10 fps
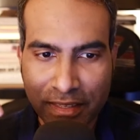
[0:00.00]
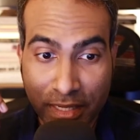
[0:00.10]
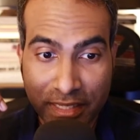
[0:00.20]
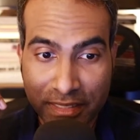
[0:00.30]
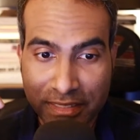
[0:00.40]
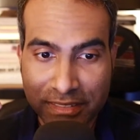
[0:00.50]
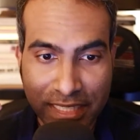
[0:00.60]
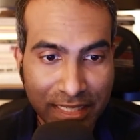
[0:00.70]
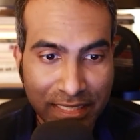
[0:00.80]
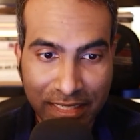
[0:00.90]
I
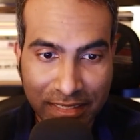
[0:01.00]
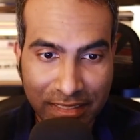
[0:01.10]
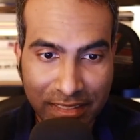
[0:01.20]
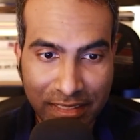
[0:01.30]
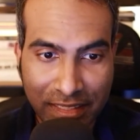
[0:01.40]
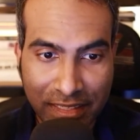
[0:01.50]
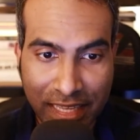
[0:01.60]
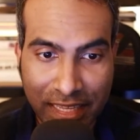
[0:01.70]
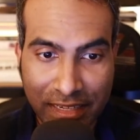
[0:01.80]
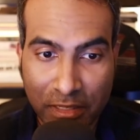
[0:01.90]
understand that he
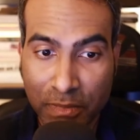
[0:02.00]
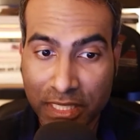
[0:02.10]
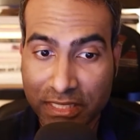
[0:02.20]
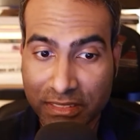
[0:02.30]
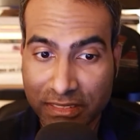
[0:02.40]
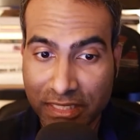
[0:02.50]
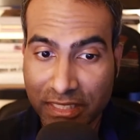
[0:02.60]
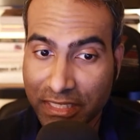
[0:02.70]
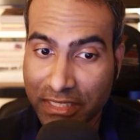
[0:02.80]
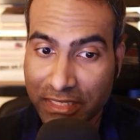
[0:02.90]
had emergency
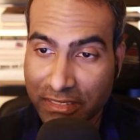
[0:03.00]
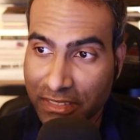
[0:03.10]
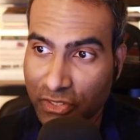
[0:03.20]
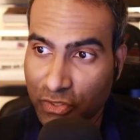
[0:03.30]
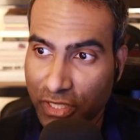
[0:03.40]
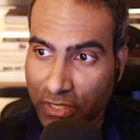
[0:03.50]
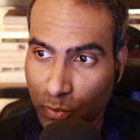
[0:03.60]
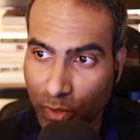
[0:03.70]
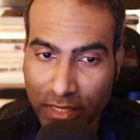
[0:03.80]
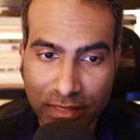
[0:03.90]
hernia surgery as
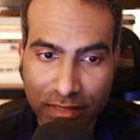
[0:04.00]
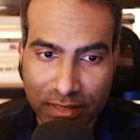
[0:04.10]
well,